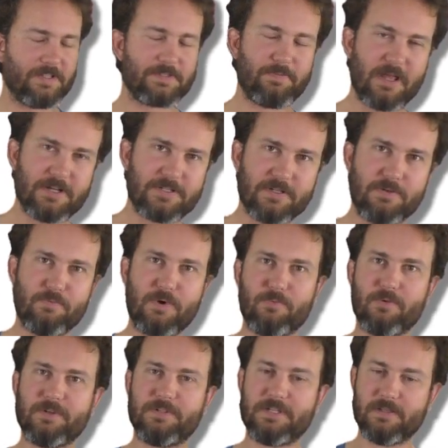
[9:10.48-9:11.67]
especially when
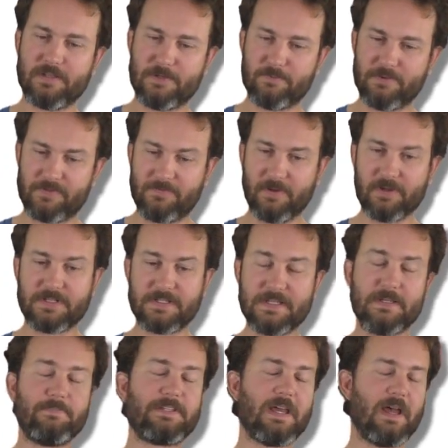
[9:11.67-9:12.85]
we're dealing with very
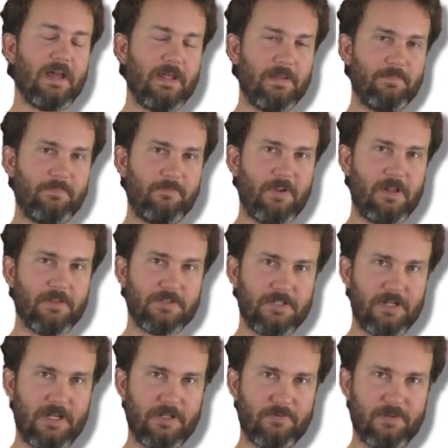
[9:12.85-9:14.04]
deep time
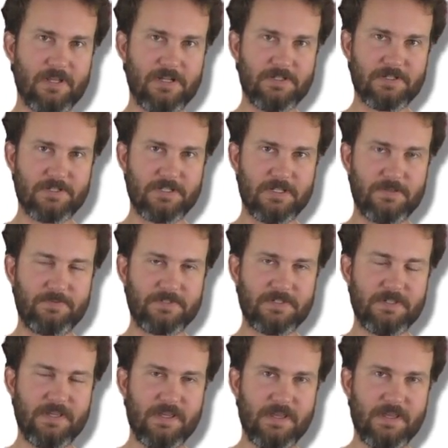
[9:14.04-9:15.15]
phylogenetic relationships,